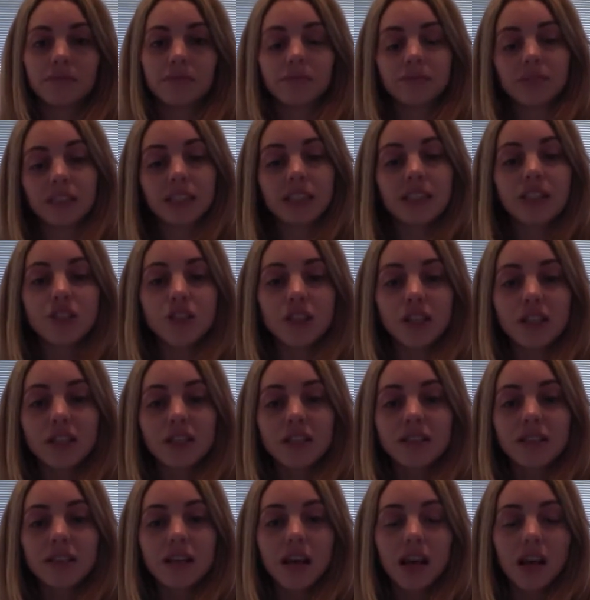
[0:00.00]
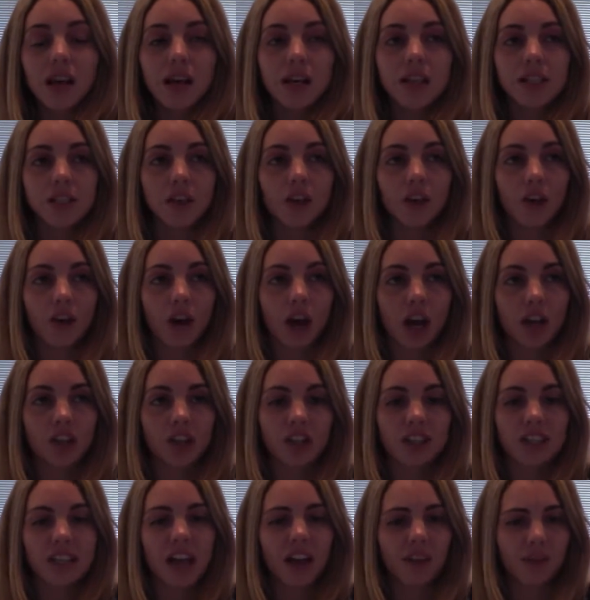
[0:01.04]
delicious. So I
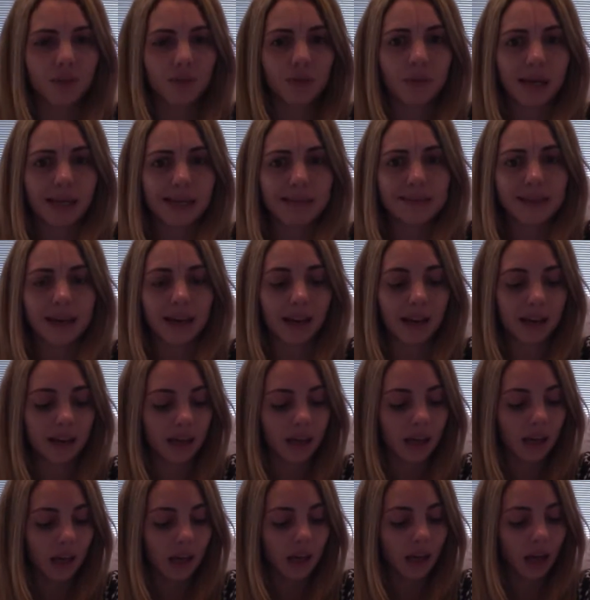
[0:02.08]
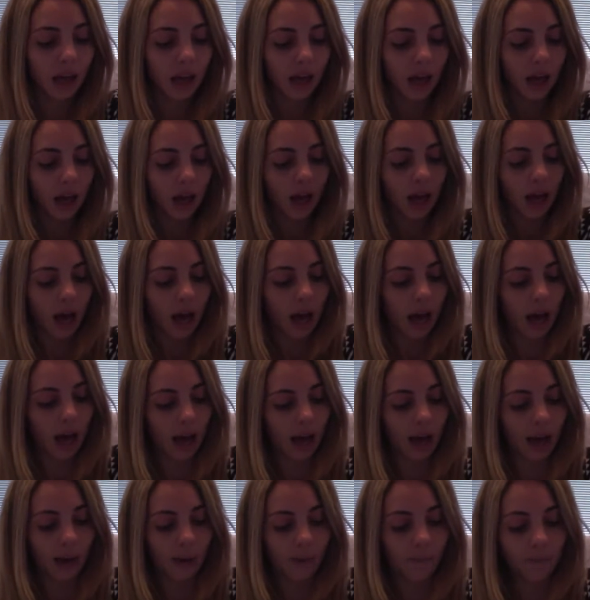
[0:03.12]
just had 3 a day.
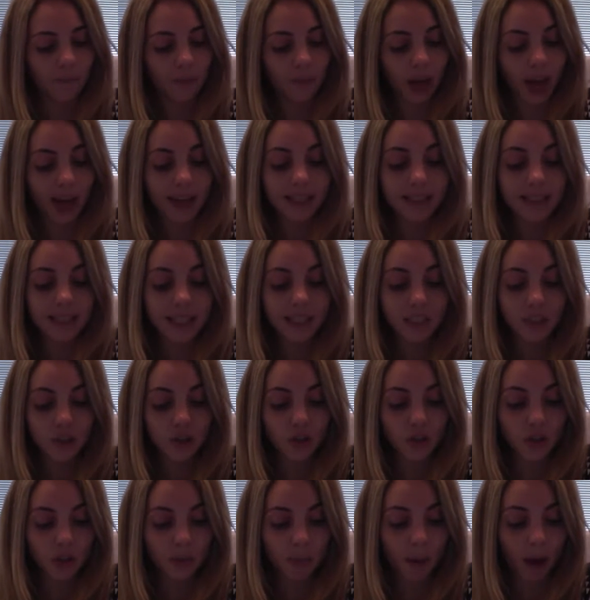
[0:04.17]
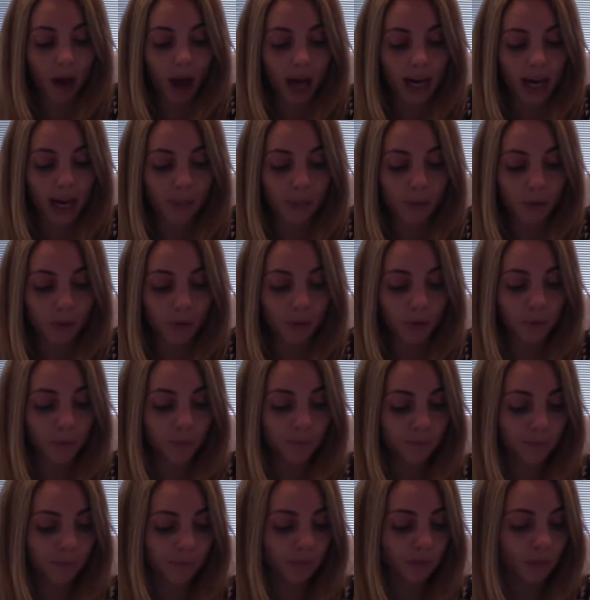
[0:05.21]
I did do the pineapple,
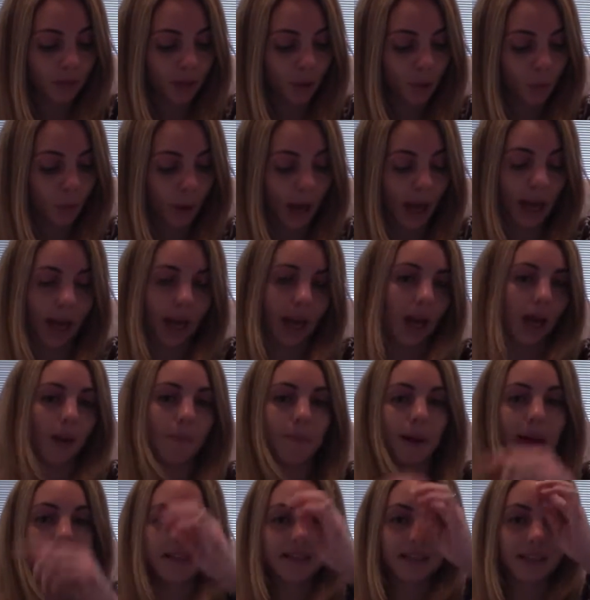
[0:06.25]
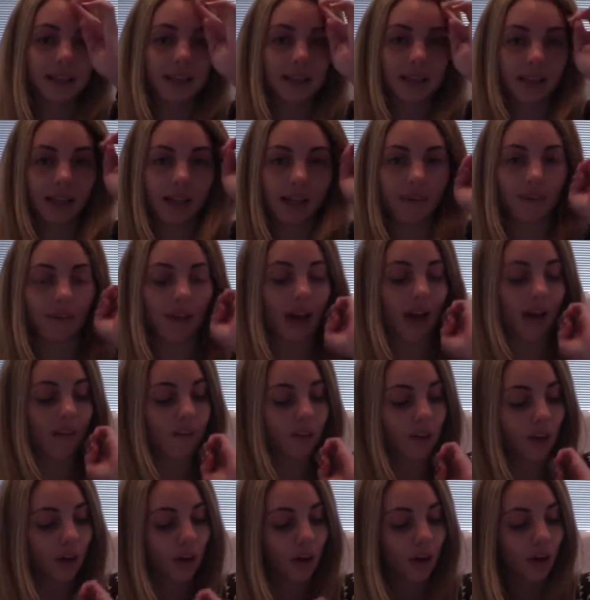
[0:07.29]
where basically, if you
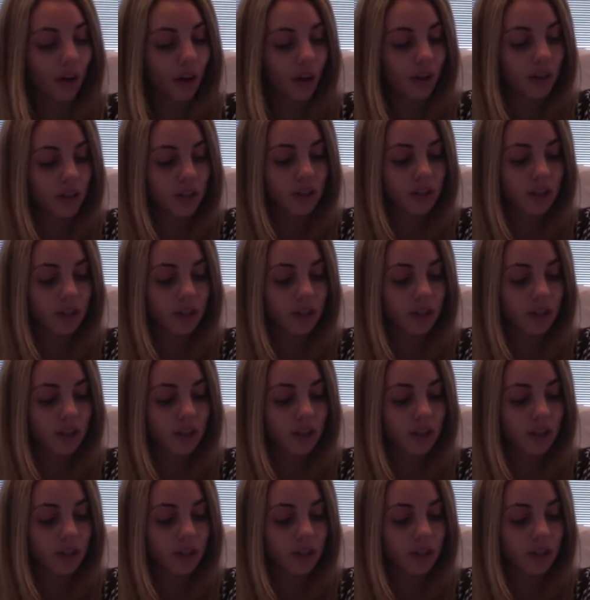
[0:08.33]
haven't heard,